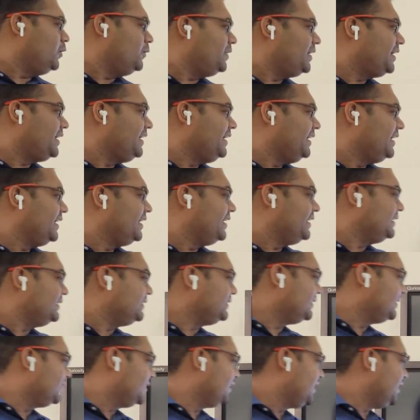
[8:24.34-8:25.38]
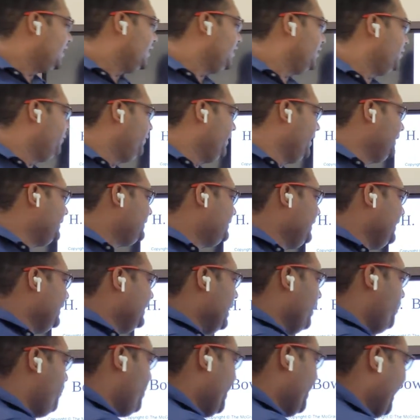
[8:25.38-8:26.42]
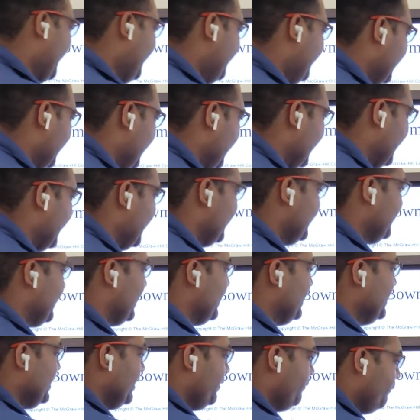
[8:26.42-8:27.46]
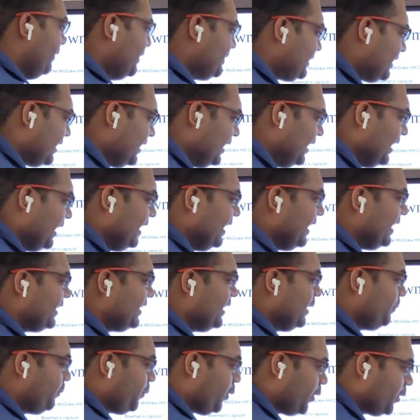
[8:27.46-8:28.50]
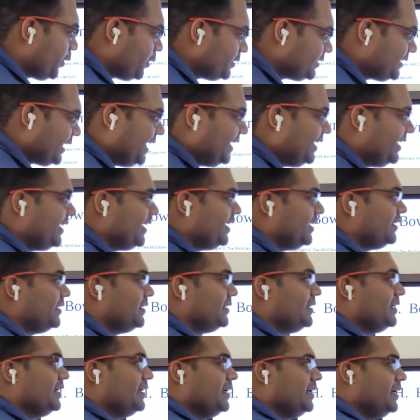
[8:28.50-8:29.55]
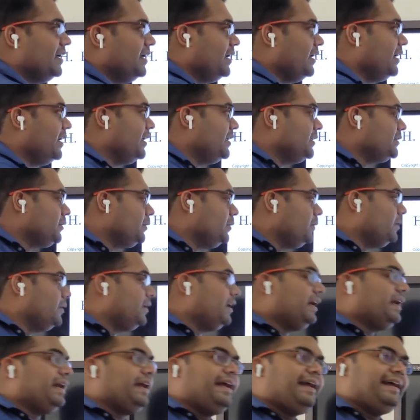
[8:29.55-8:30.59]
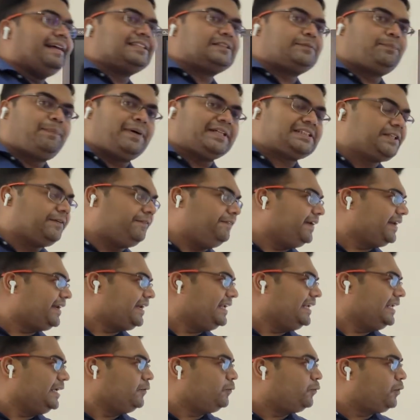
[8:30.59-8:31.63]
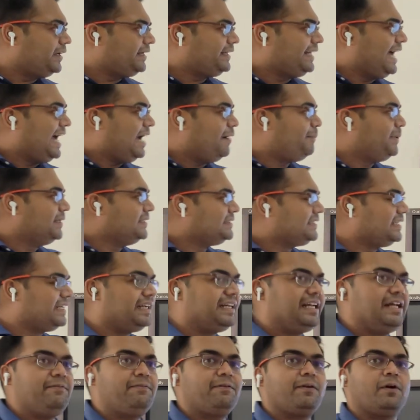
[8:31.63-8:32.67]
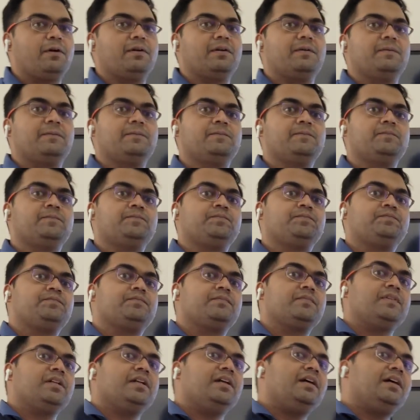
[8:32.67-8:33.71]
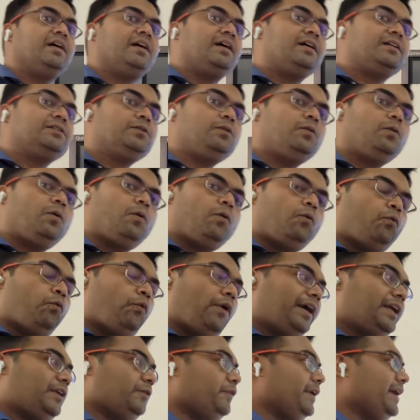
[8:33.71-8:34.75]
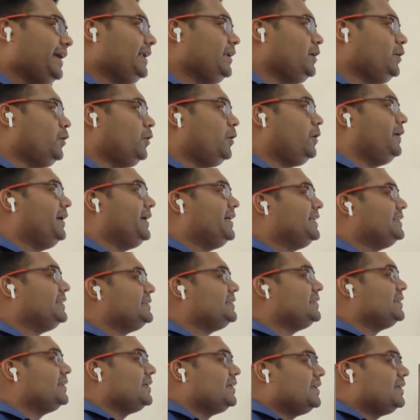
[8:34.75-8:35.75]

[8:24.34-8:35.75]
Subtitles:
over here is we see the parietal layer, the visceral layer, the podocyte. So specifically what happens in a nephron. So what we know is